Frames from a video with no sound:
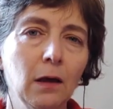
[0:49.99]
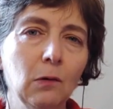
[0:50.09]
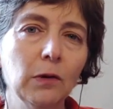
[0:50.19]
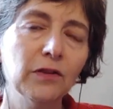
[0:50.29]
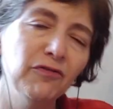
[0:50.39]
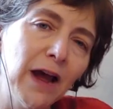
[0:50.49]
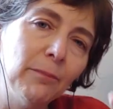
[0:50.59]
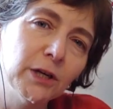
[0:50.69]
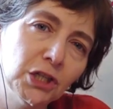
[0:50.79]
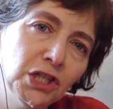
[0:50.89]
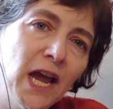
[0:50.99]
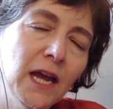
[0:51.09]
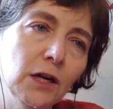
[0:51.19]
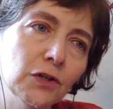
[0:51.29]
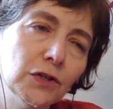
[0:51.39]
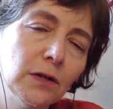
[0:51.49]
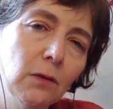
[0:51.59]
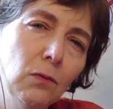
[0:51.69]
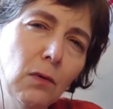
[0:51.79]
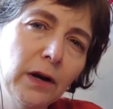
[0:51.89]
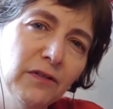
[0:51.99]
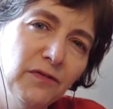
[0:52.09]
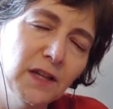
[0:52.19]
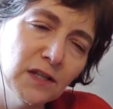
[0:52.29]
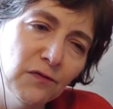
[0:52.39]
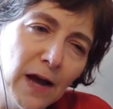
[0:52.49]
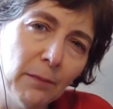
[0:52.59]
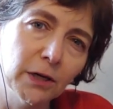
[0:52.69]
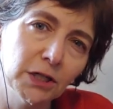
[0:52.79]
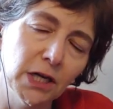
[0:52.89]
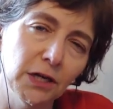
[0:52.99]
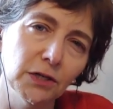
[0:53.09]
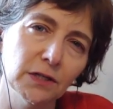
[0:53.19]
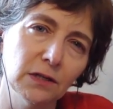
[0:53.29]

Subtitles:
well, the fabric changed, so what if this fabric changes,